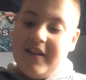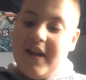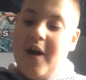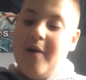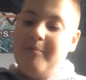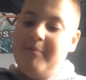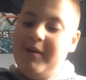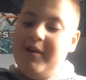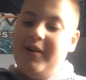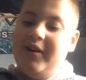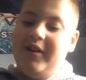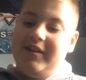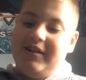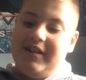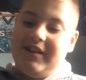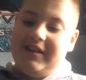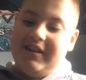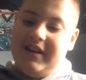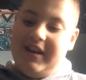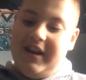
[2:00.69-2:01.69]
That would be
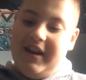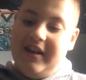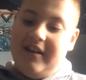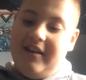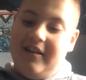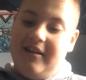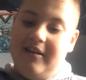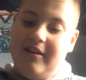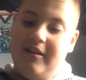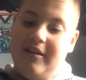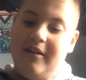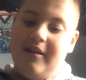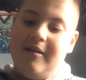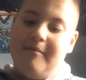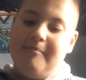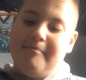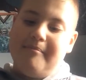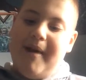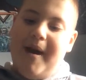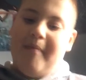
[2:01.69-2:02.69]
nice to see.
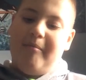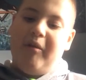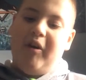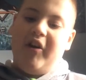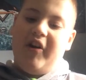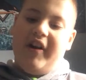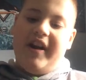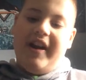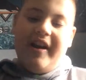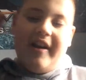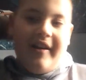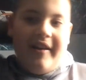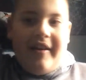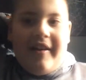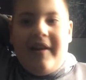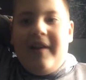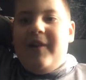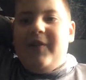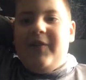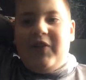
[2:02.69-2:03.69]
Matt Murray
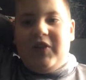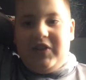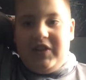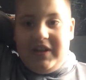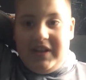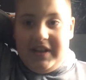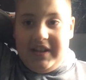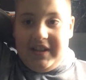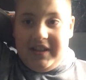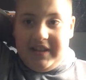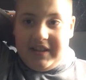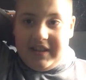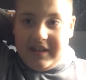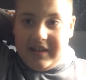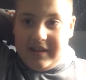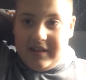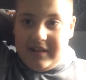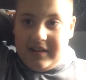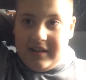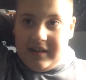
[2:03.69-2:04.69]
versus
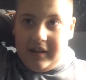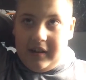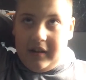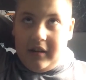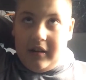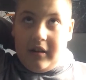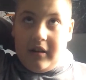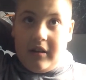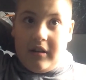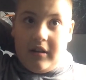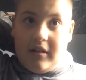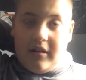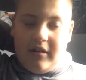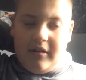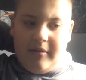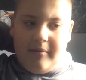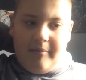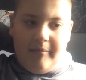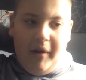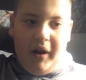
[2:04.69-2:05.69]

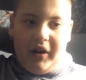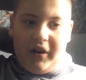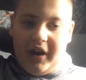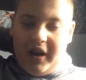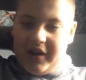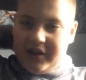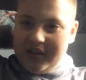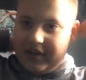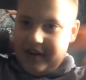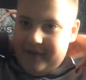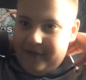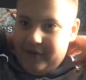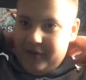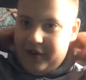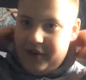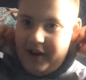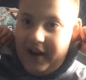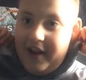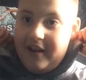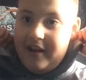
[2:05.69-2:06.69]
Marc Andre
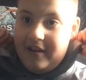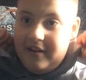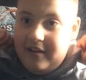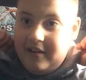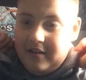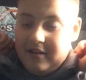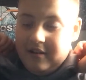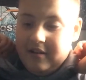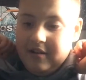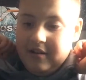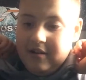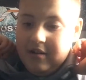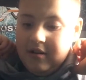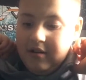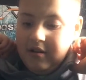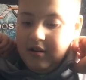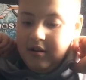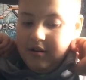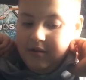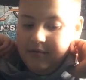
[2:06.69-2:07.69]
Fleury.
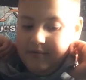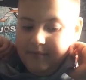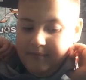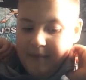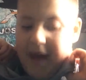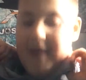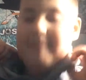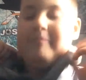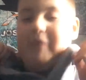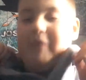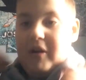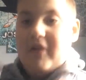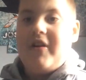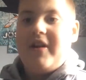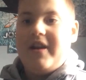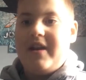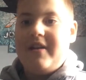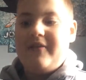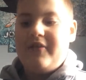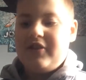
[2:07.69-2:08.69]
Matt
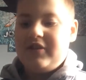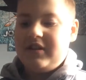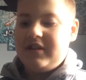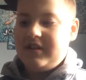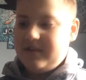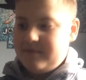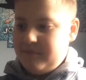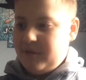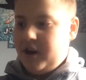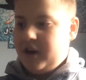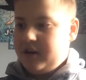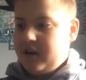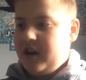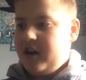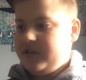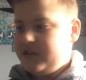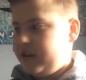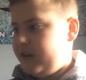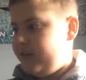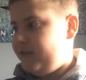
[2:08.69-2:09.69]
Murray versus Marc
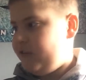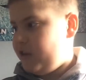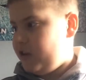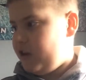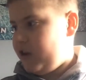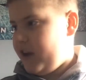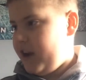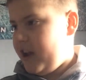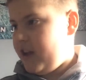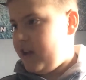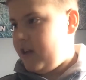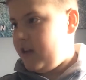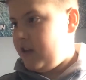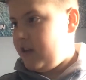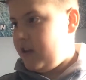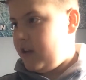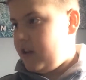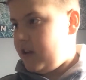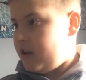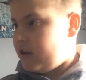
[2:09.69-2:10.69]
Andre Fleury.
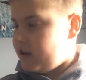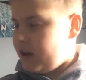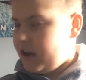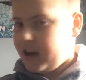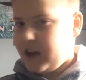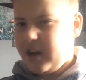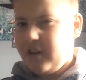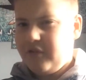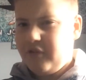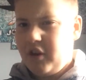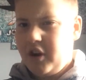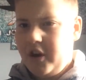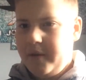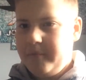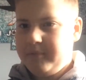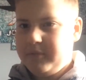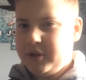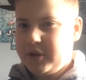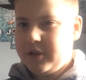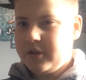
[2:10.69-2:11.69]
It kind of
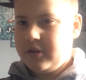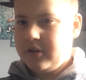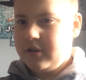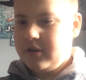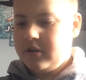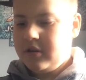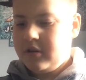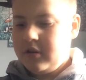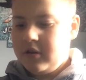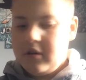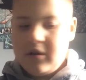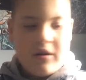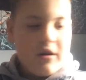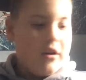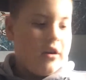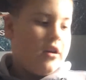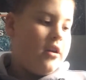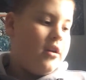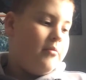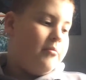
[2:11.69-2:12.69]
rhymes.
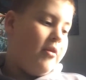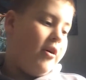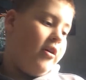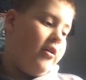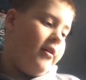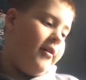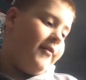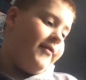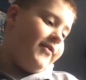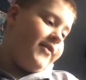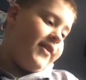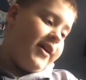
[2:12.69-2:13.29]
Well,